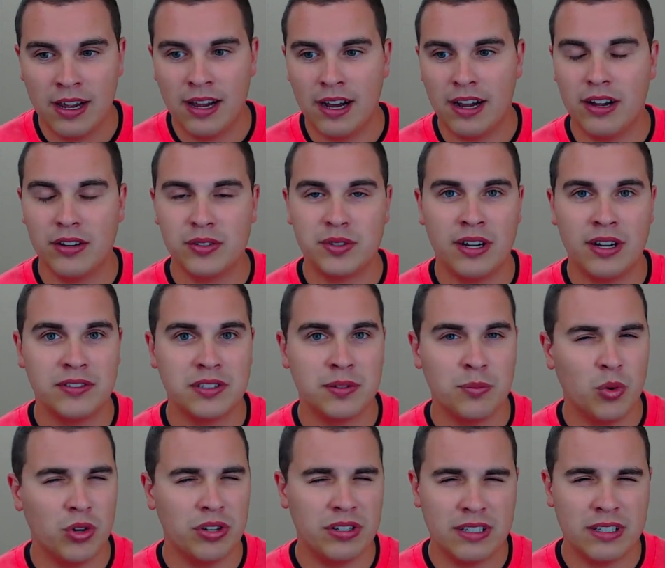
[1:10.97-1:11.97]
I also have some
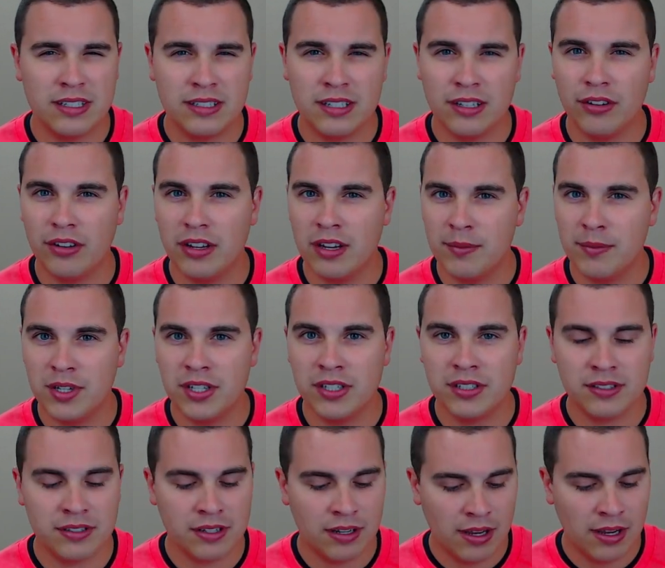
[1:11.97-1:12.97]
more detailed
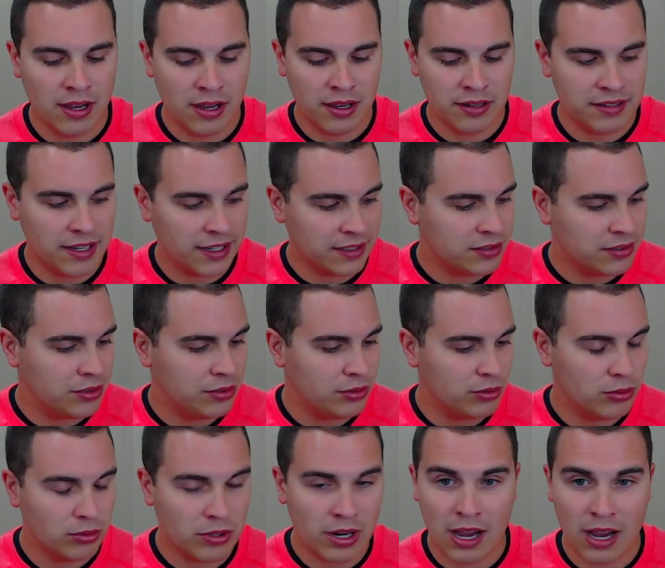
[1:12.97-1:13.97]
images next
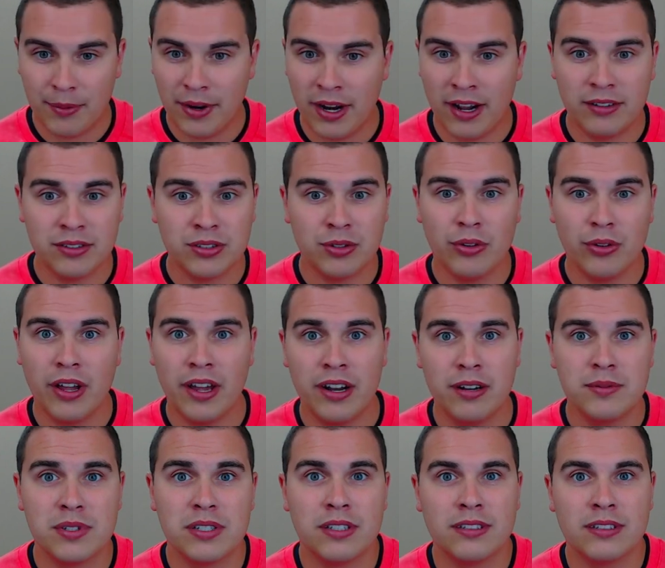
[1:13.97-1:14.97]
to common household
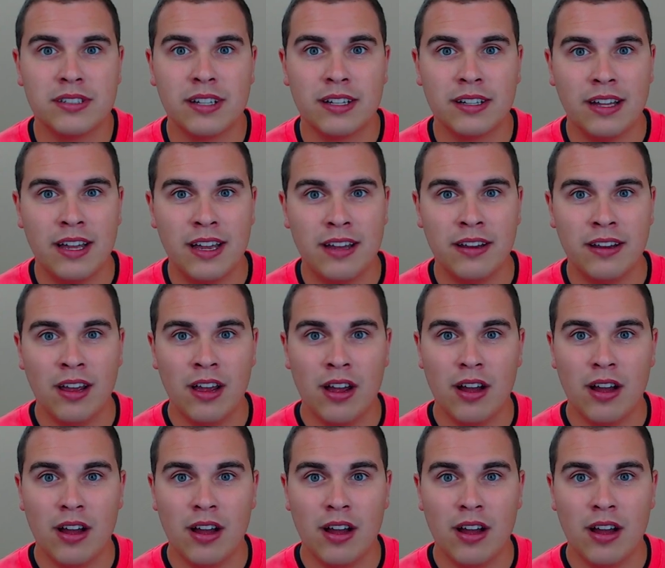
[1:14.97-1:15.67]
items, things like that,